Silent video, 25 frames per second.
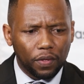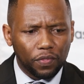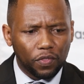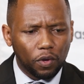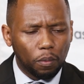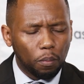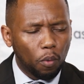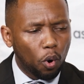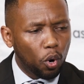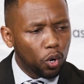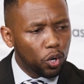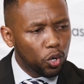
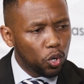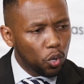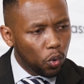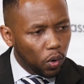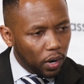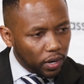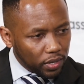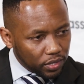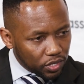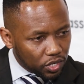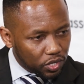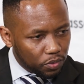The more
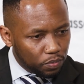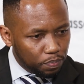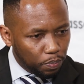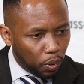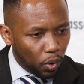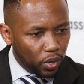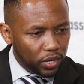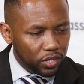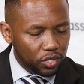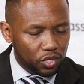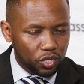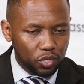nuanced
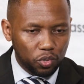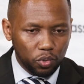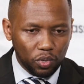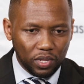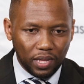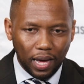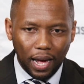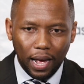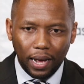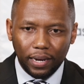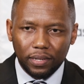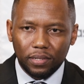point to
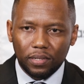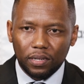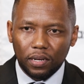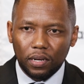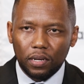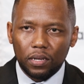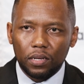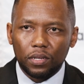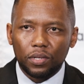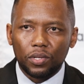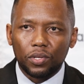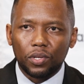that
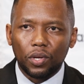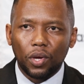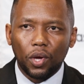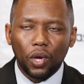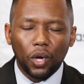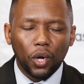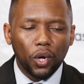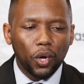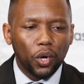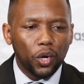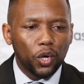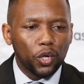is
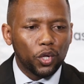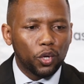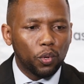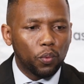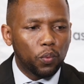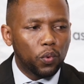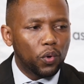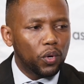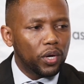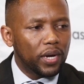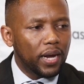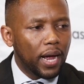
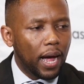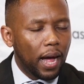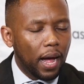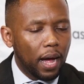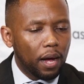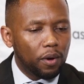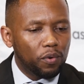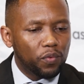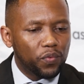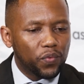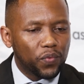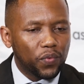you would
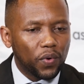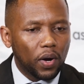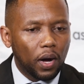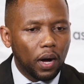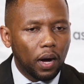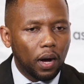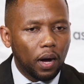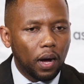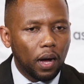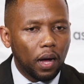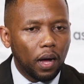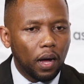have
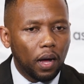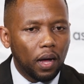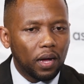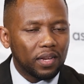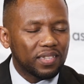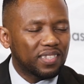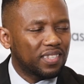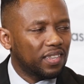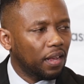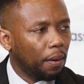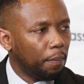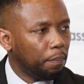a
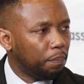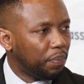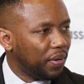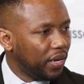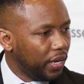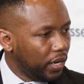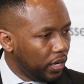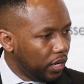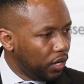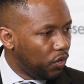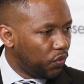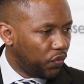
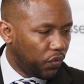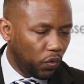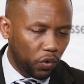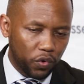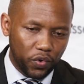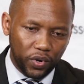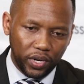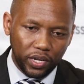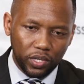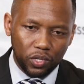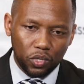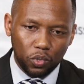stampede
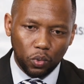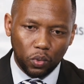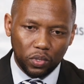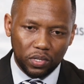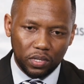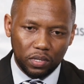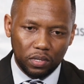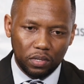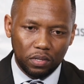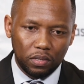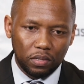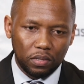for
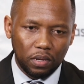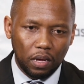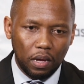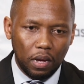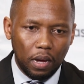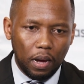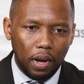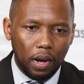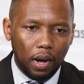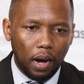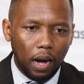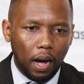resources,
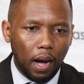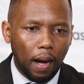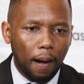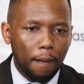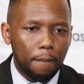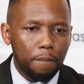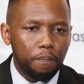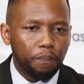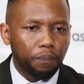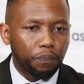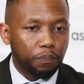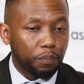
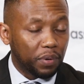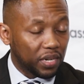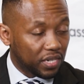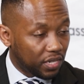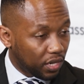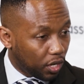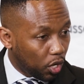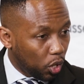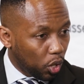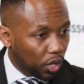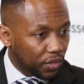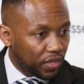
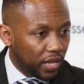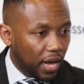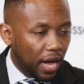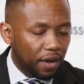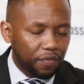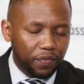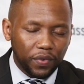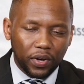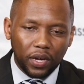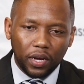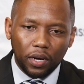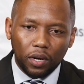particularly on the
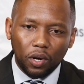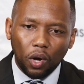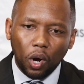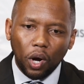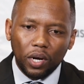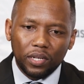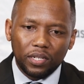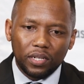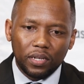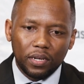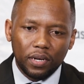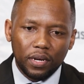African
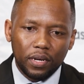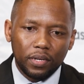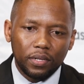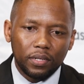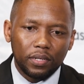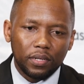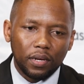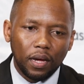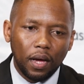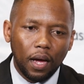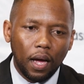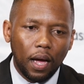
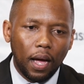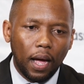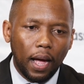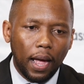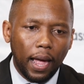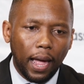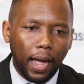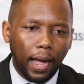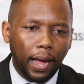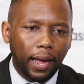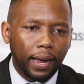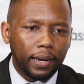continent,
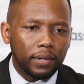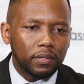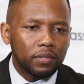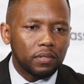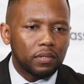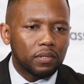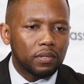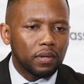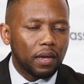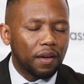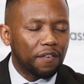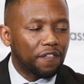
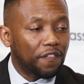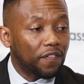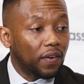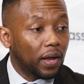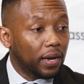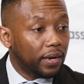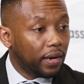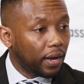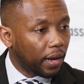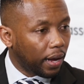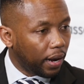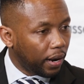and a
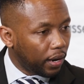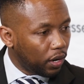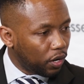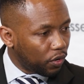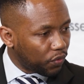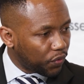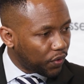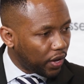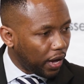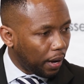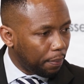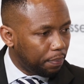flooding in
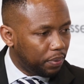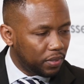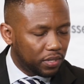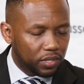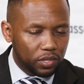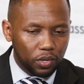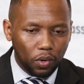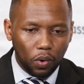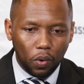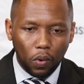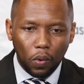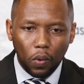of
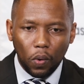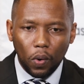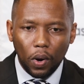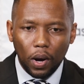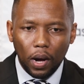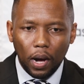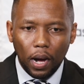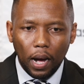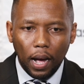capital